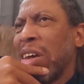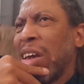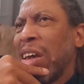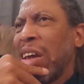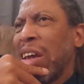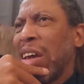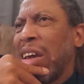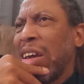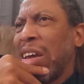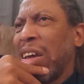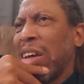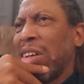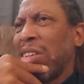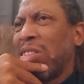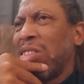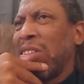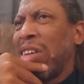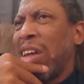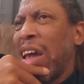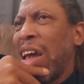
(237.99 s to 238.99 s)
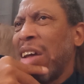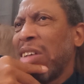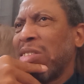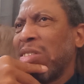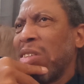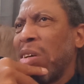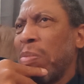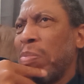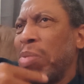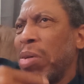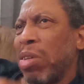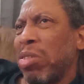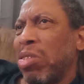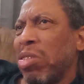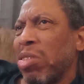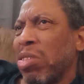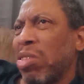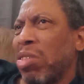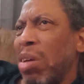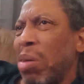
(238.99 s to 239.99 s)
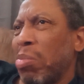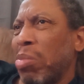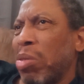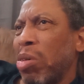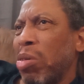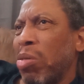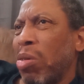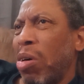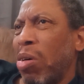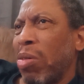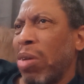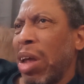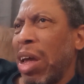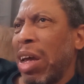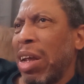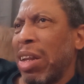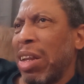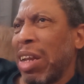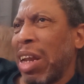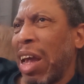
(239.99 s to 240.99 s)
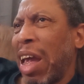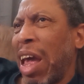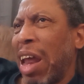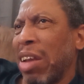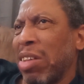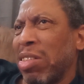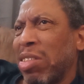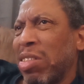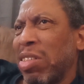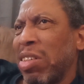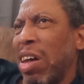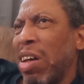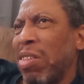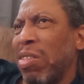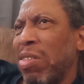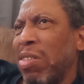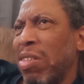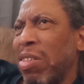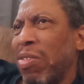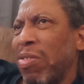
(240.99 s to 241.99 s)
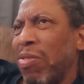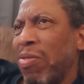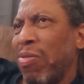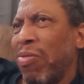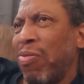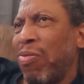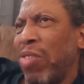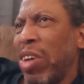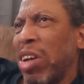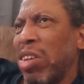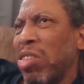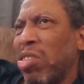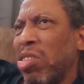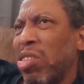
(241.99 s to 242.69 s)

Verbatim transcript: and she had some picture of some dude on there. Look, he had a sunfish